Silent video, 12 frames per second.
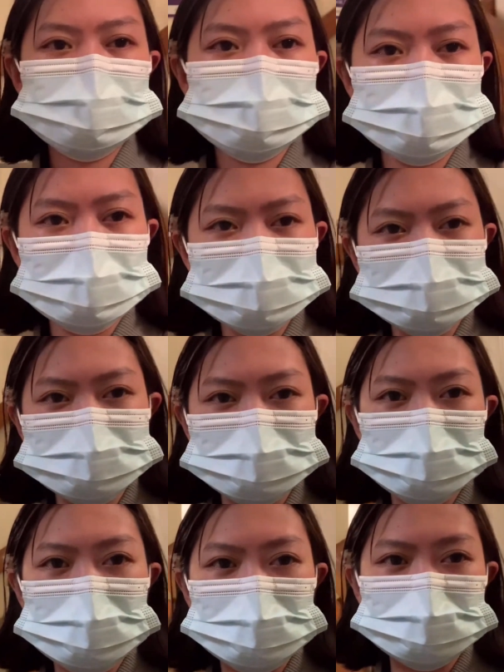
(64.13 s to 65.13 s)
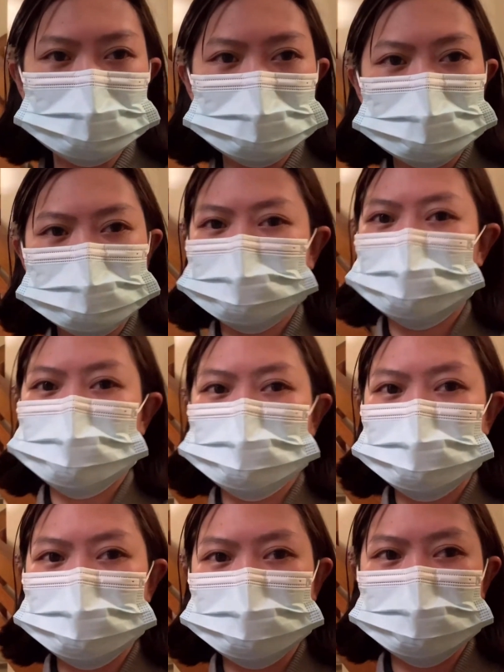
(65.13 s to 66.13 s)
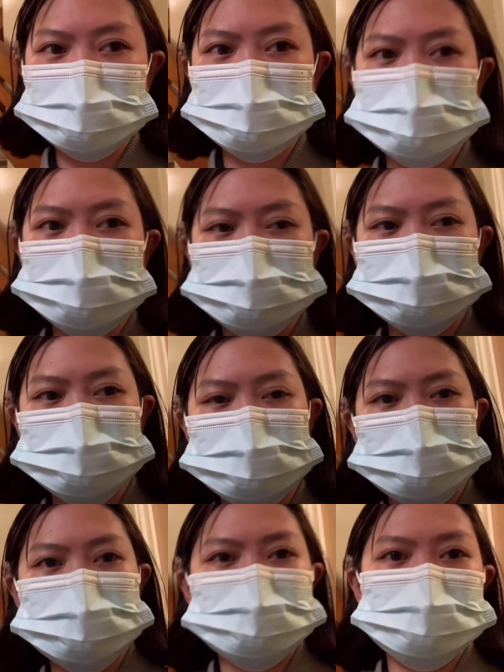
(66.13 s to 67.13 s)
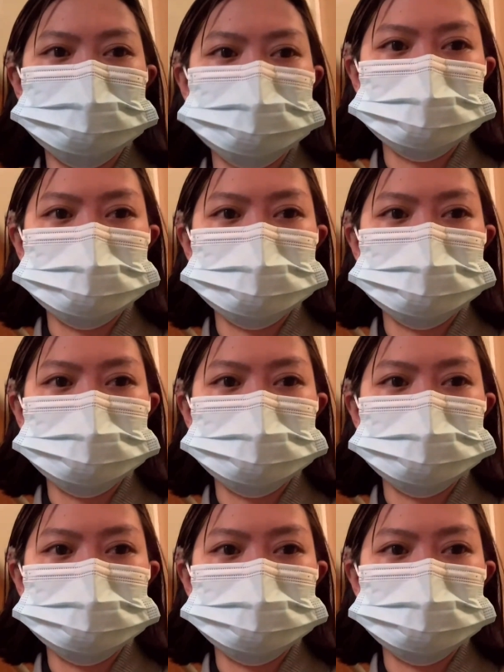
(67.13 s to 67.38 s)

effect sa akin ng vaccine. Pero go, go, go